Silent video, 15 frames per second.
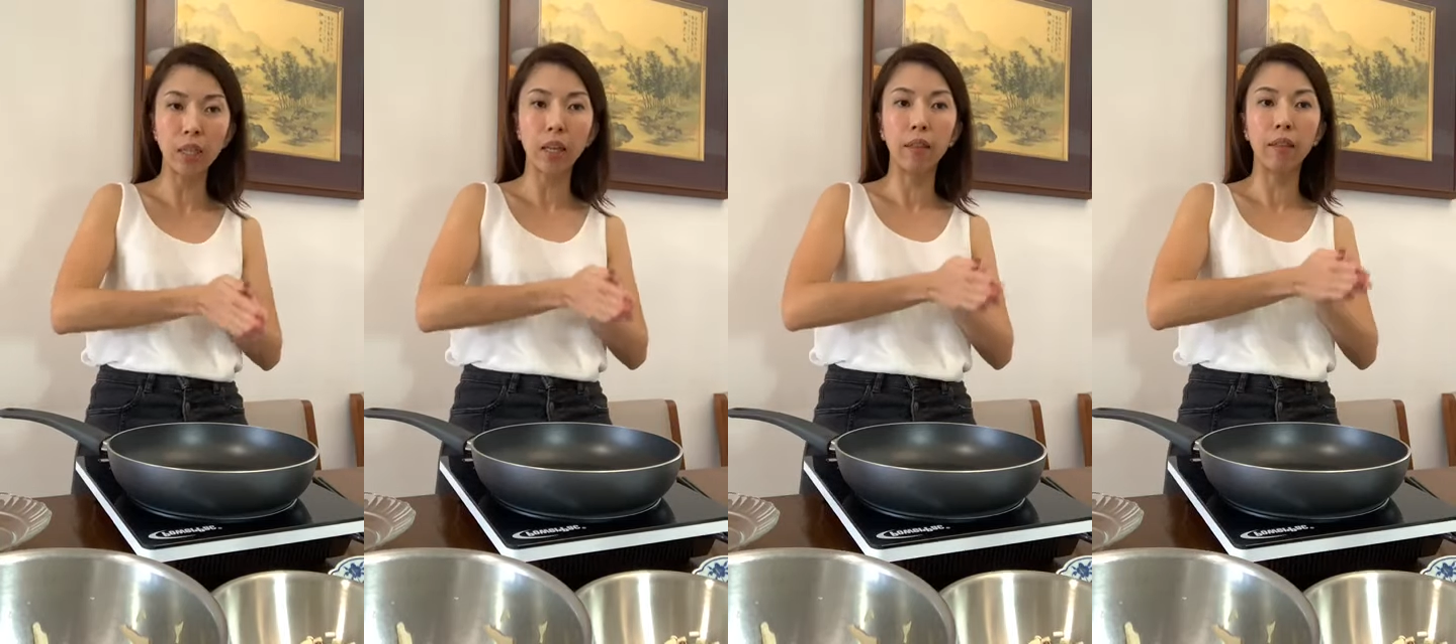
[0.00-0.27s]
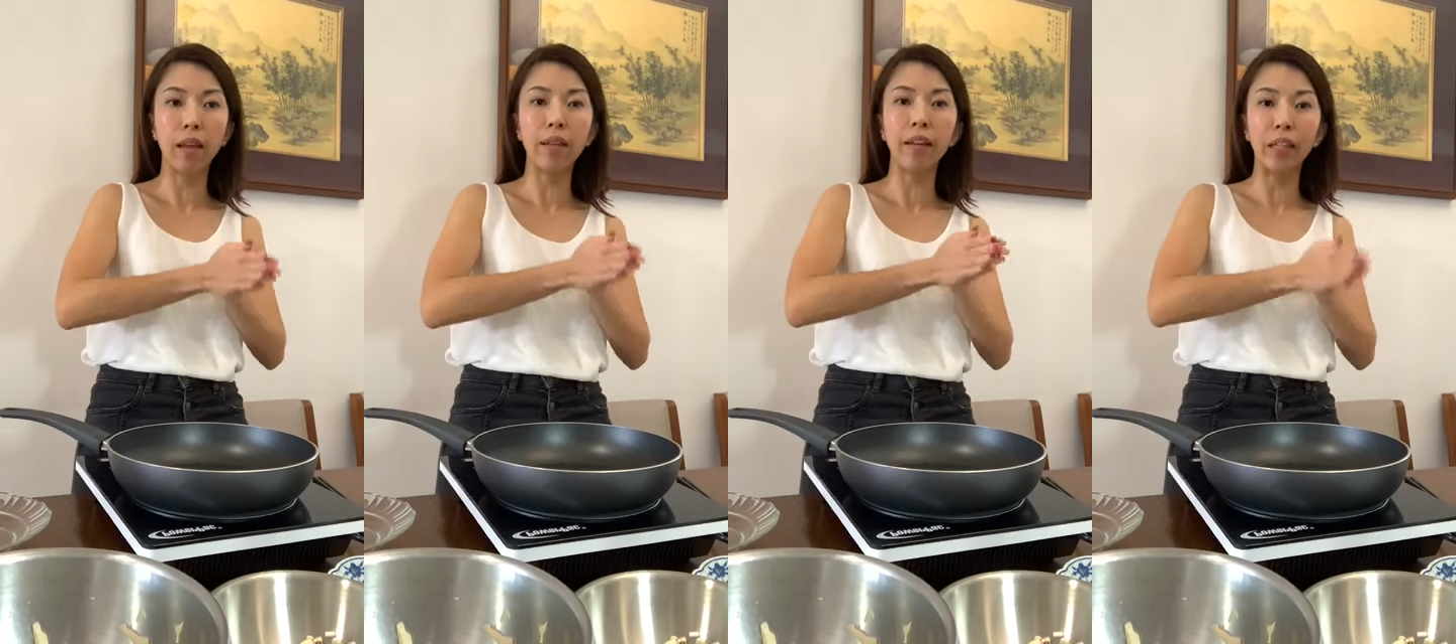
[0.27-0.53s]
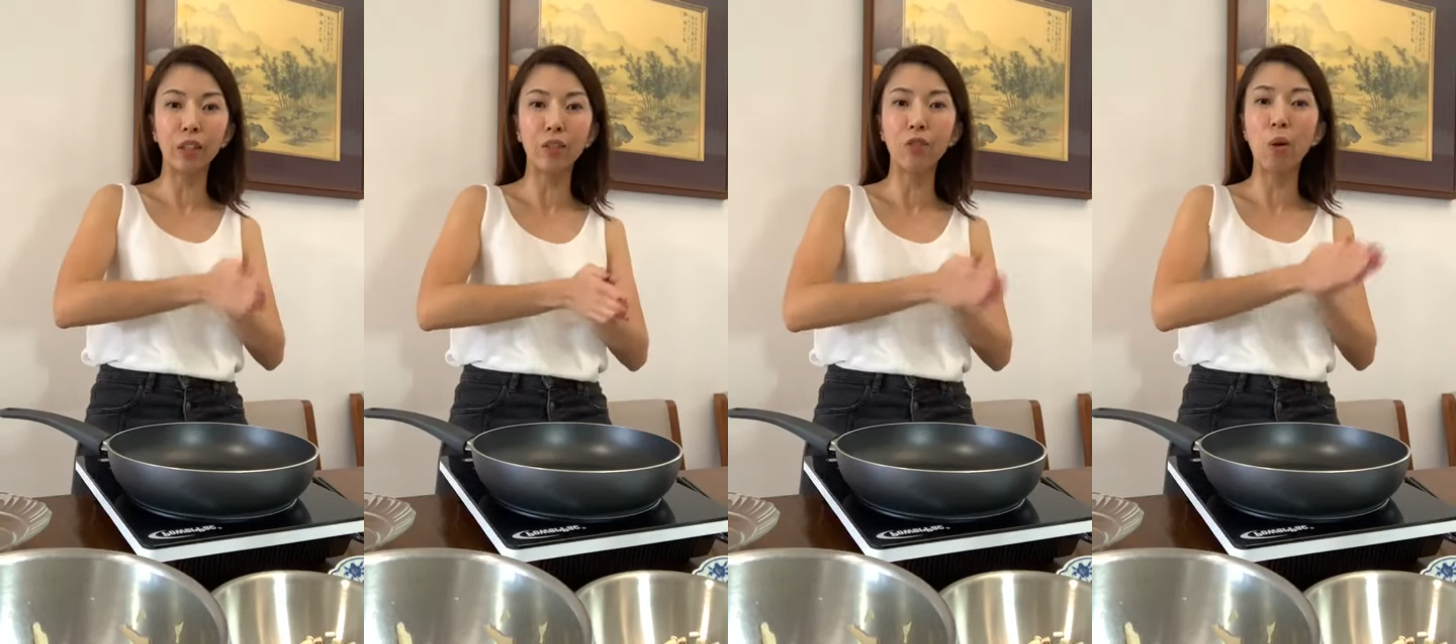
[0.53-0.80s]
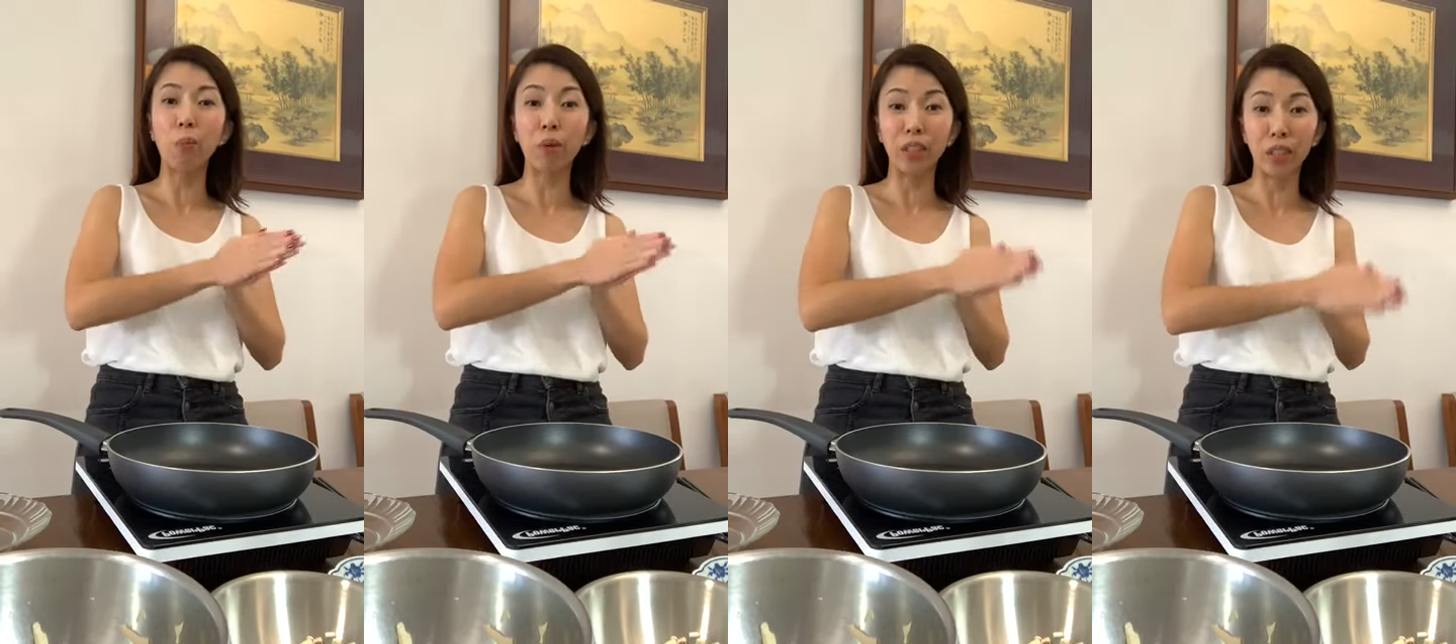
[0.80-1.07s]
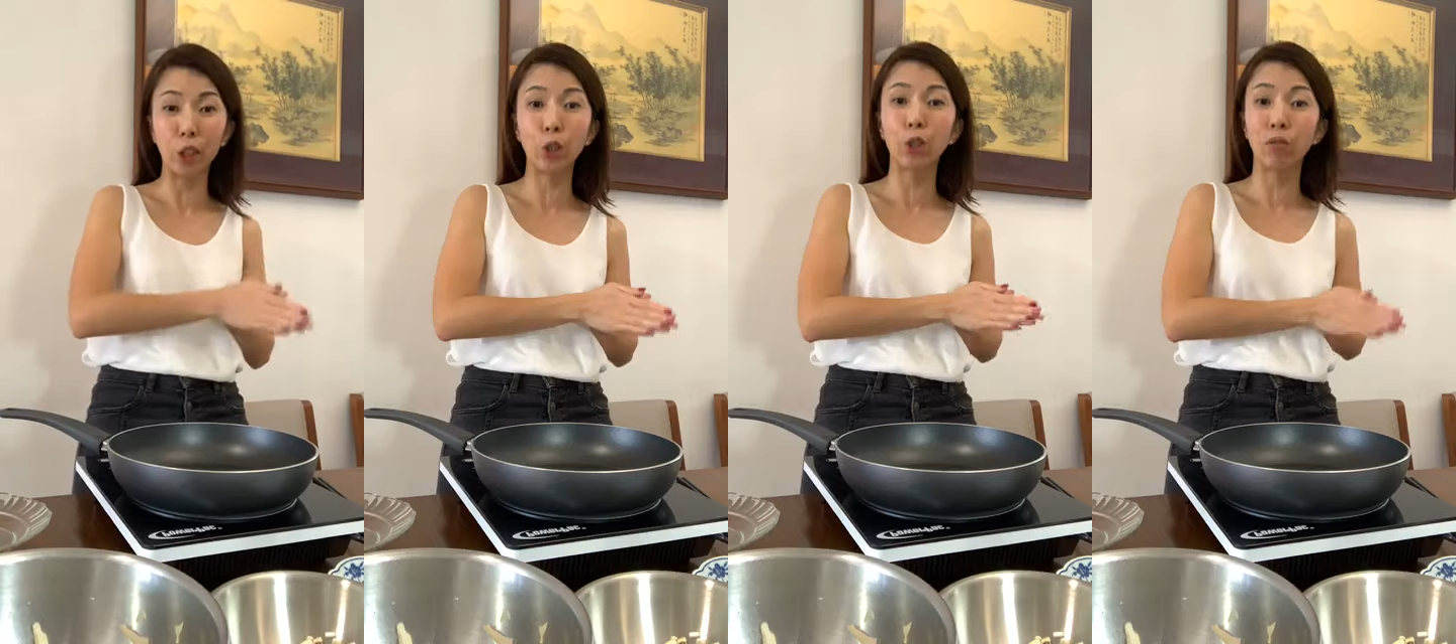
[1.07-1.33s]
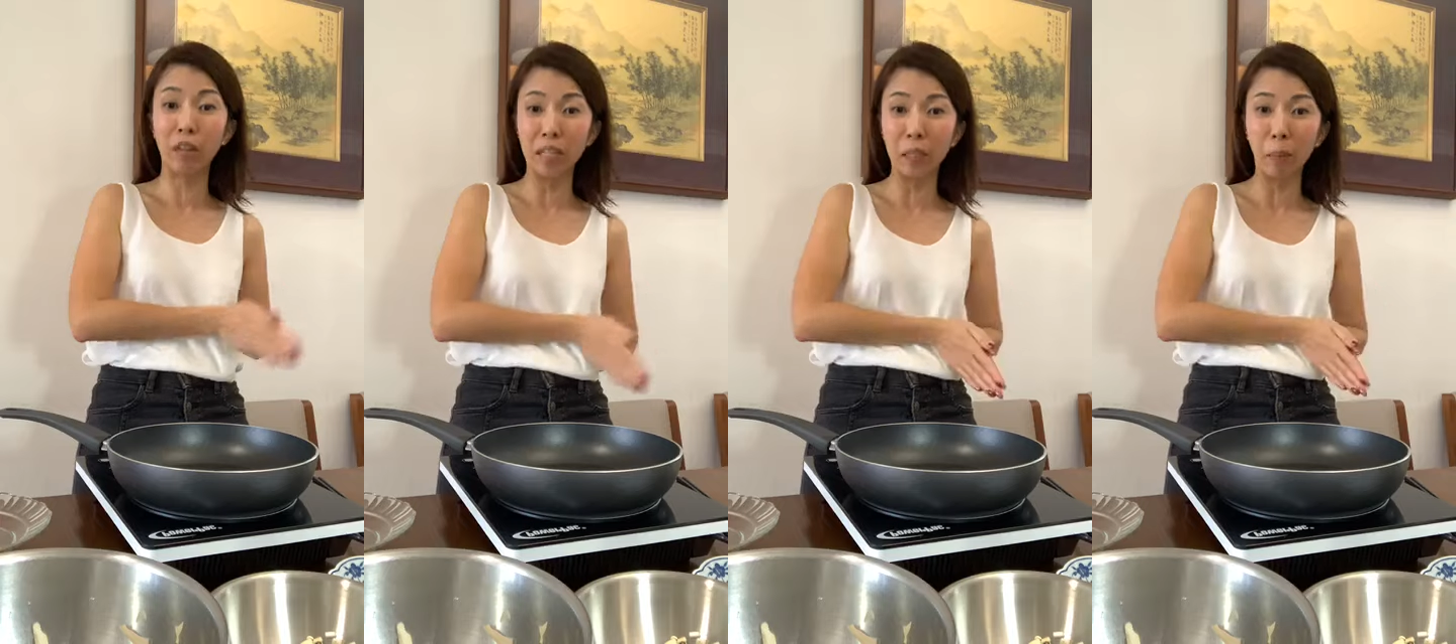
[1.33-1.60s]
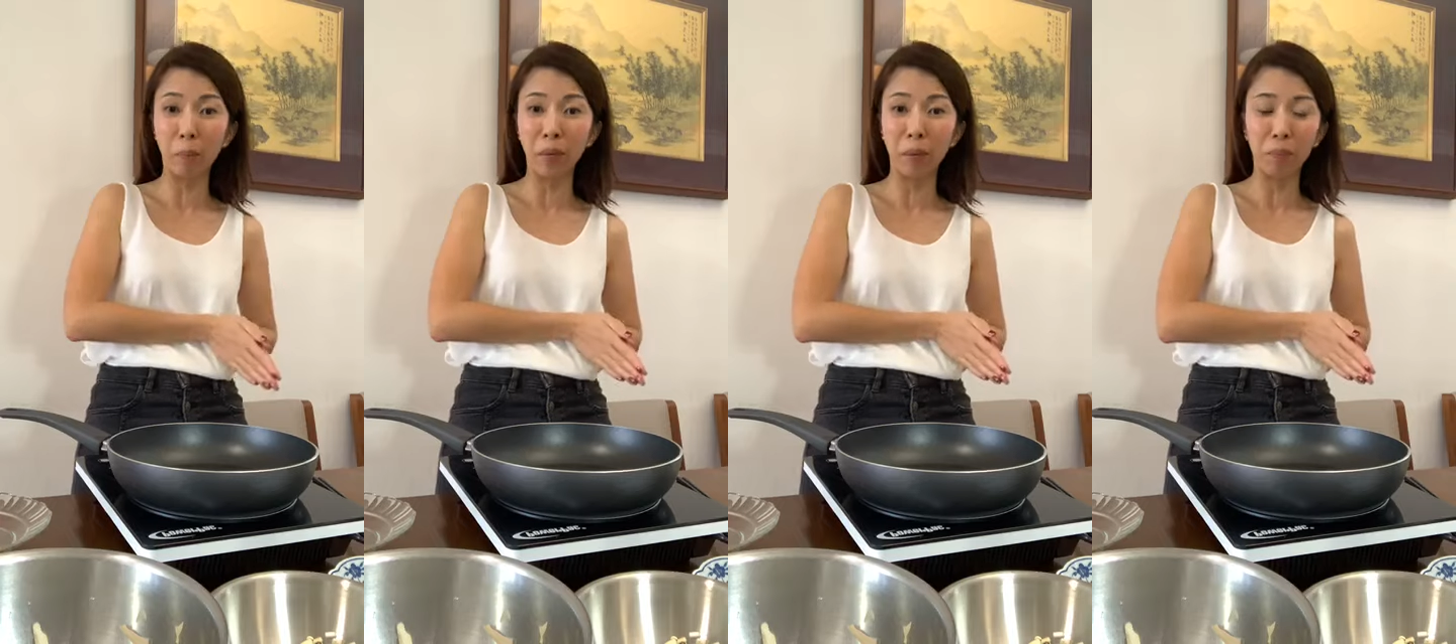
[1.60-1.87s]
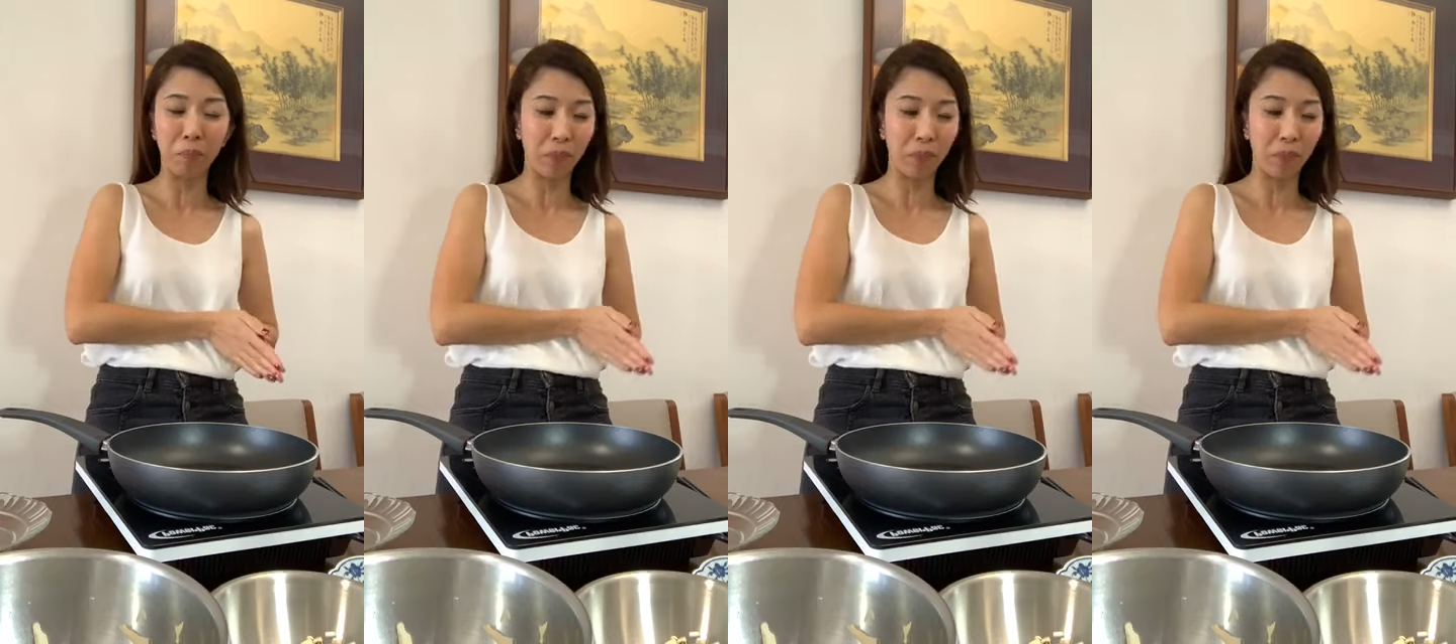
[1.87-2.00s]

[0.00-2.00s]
then later on I'm going to teach you the recipe.